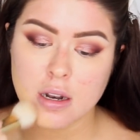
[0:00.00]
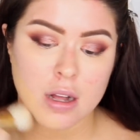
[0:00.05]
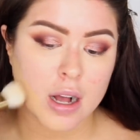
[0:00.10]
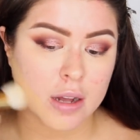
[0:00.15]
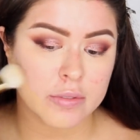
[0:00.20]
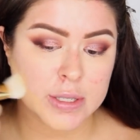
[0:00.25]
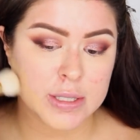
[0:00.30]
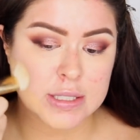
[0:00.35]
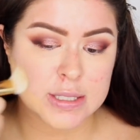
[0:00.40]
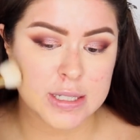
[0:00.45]

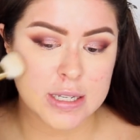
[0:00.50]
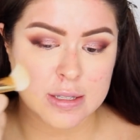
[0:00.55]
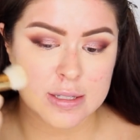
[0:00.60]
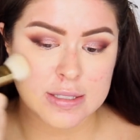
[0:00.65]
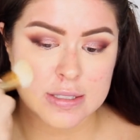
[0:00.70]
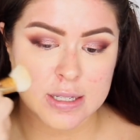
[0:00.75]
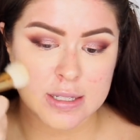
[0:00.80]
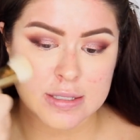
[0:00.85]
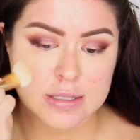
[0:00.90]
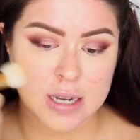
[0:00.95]
Obviously,
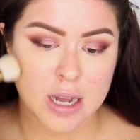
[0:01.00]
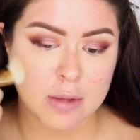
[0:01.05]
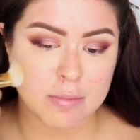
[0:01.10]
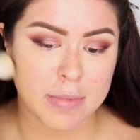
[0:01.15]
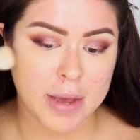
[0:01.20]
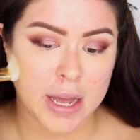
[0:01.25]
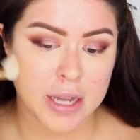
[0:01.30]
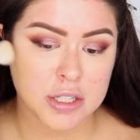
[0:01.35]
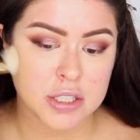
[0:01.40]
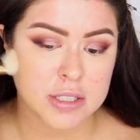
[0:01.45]
this does
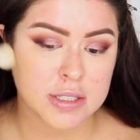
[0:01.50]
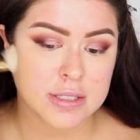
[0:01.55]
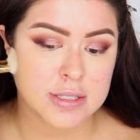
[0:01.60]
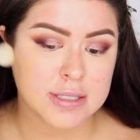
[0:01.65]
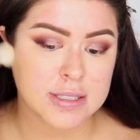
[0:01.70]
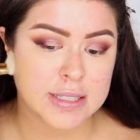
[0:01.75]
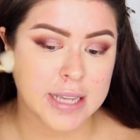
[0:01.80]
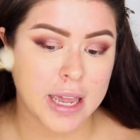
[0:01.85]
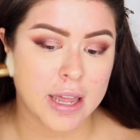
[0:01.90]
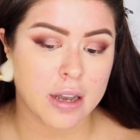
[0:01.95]
not match the
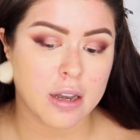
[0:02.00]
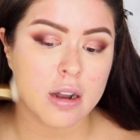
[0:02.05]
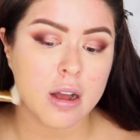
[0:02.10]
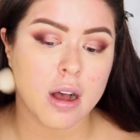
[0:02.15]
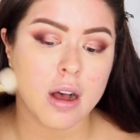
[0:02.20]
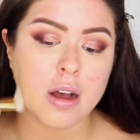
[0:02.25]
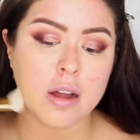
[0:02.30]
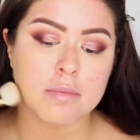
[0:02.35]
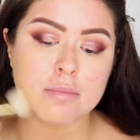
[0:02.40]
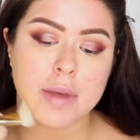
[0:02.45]
skin
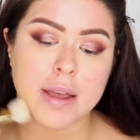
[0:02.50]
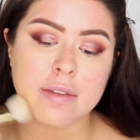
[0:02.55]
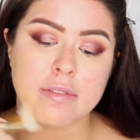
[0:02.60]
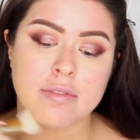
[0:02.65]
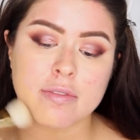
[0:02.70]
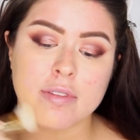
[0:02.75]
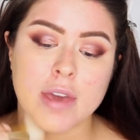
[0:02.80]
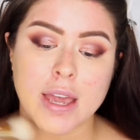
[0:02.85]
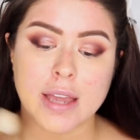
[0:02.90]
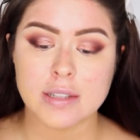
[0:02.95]
on my
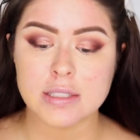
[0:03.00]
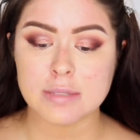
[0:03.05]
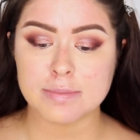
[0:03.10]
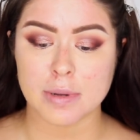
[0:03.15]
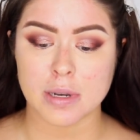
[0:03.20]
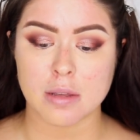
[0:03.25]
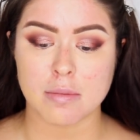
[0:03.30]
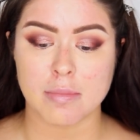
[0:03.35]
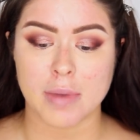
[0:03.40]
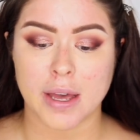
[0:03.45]
face,
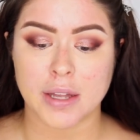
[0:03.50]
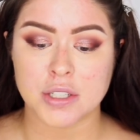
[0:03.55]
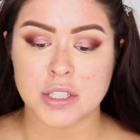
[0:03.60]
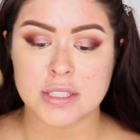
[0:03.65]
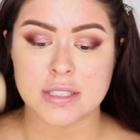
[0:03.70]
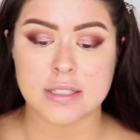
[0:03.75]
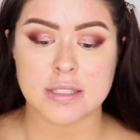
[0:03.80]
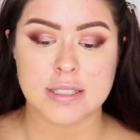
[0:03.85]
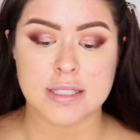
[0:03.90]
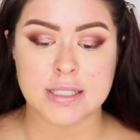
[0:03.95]
but it
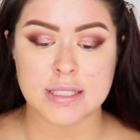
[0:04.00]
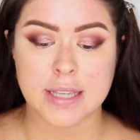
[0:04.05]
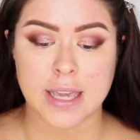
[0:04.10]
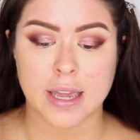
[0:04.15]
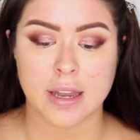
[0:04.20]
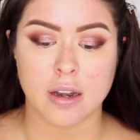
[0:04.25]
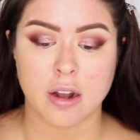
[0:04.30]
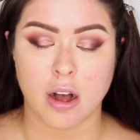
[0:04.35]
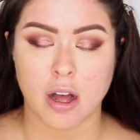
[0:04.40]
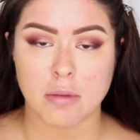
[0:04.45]
matches the
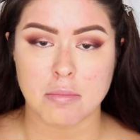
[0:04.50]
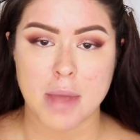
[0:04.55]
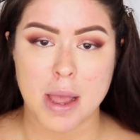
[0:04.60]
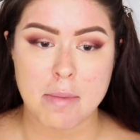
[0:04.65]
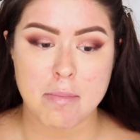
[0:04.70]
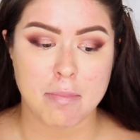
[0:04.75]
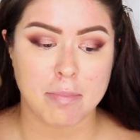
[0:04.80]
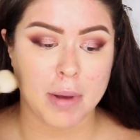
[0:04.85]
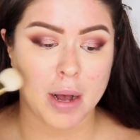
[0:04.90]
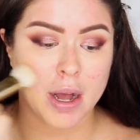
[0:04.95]
skin on
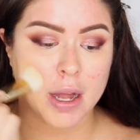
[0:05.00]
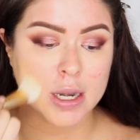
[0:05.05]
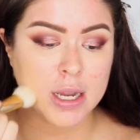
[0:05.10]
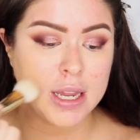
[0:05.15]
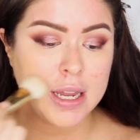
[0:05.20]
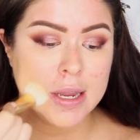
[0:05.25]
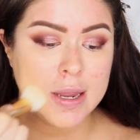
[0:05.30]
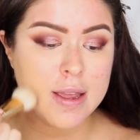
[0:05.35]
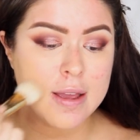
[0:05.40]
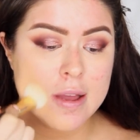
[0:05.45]
my
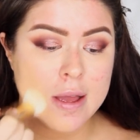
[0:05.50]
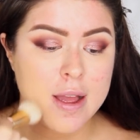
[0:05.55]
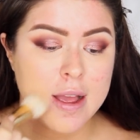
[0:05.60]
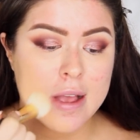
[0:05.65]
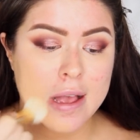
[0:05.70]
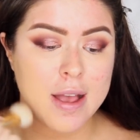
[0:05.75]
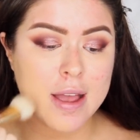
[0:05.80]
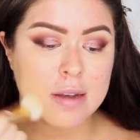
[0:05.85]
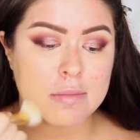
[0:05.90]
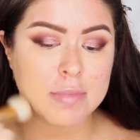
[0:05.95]
body
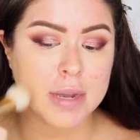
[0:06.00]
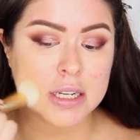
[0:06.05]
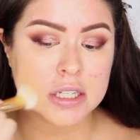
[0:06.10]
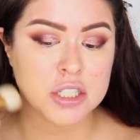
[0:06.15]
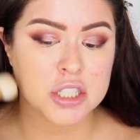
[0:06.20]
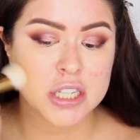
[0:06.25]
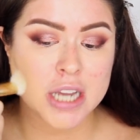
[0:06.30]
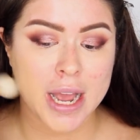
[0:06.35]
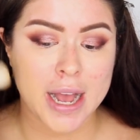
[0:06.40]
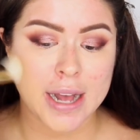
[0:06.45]
and my
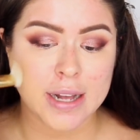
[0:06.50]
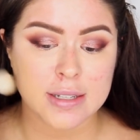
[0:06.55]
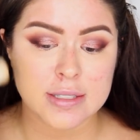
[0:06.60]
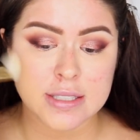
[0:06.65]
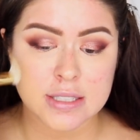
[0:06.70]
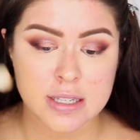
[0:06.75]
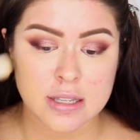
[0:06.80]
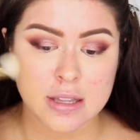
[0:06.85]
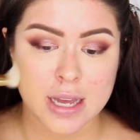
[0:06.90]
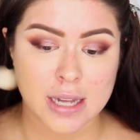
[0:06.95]

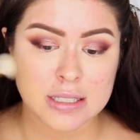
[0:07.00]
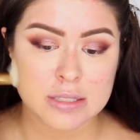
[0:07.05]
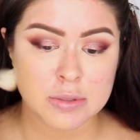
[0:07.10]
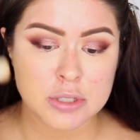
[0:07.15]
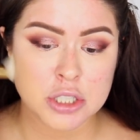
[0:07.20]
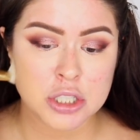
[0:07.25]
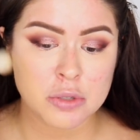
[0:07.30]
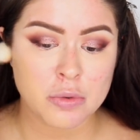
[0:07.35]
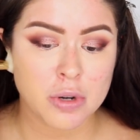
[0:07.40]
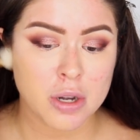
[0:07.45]
chest. That's
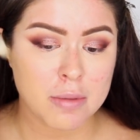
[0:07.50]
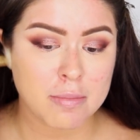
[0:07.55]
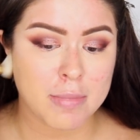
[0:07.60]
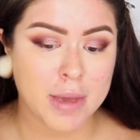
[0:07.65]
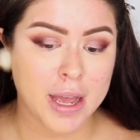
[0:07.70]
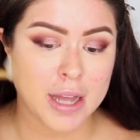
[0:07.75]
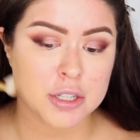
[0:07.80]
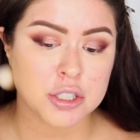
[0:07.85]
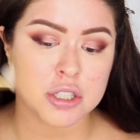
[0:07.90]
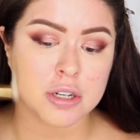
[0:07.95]
what you want to
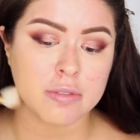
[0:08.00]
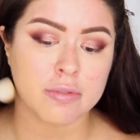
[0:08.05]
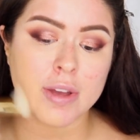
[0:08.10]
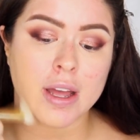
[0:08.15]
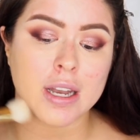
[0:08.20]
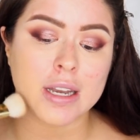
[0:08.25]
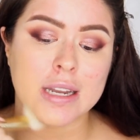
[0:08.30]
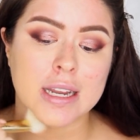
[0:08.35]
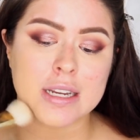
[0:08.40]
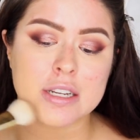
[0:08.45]
match your
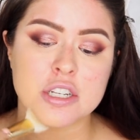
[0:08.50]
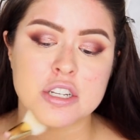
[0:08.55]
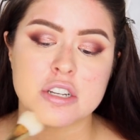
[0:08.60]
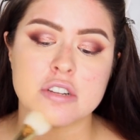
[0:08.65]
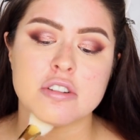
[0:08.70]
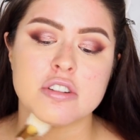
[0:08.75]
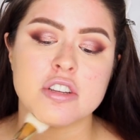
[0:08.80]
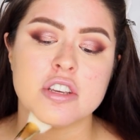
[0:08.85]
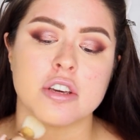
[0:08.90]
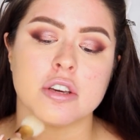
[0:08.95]

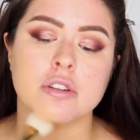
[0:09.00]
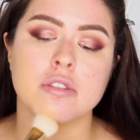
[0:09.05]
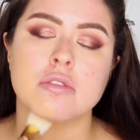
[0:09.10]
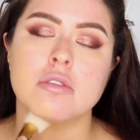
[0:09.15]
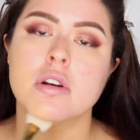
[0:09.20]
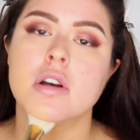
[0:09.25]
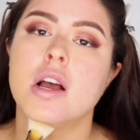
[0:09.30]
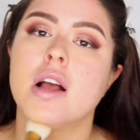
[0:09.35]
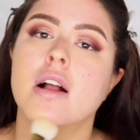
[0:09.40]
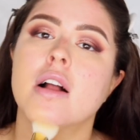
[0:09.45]
foundation
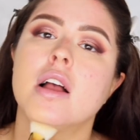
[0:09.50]
to.